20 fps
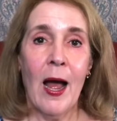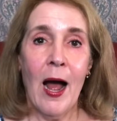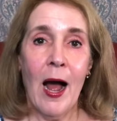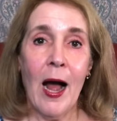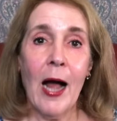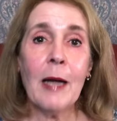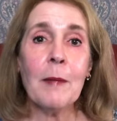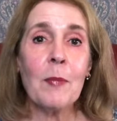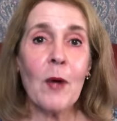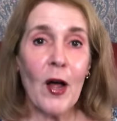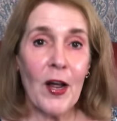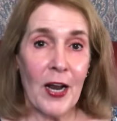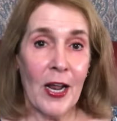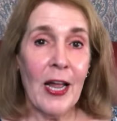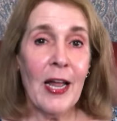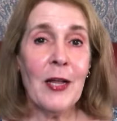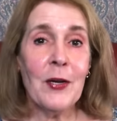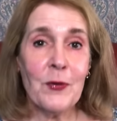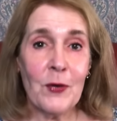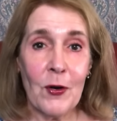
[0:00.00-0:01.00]
I bought
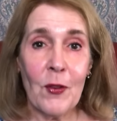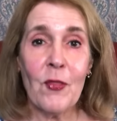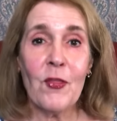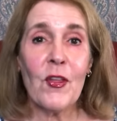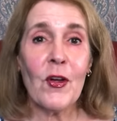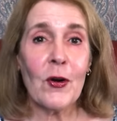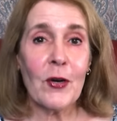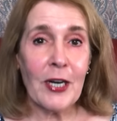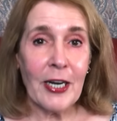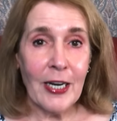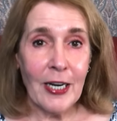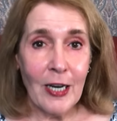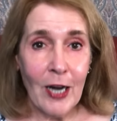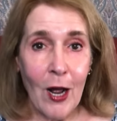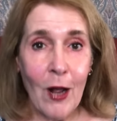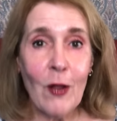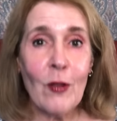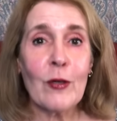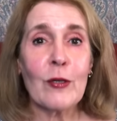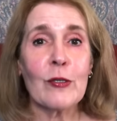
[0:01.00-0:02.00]

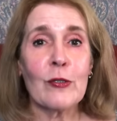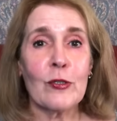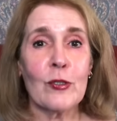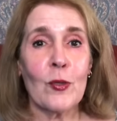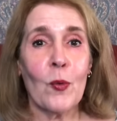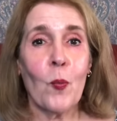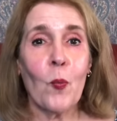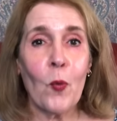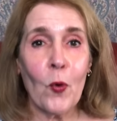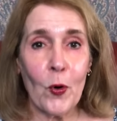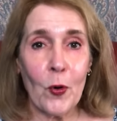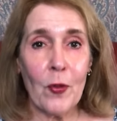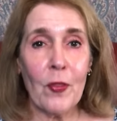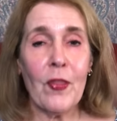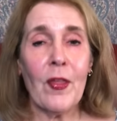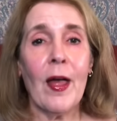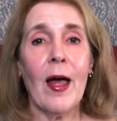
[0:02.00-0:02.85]
$130 worth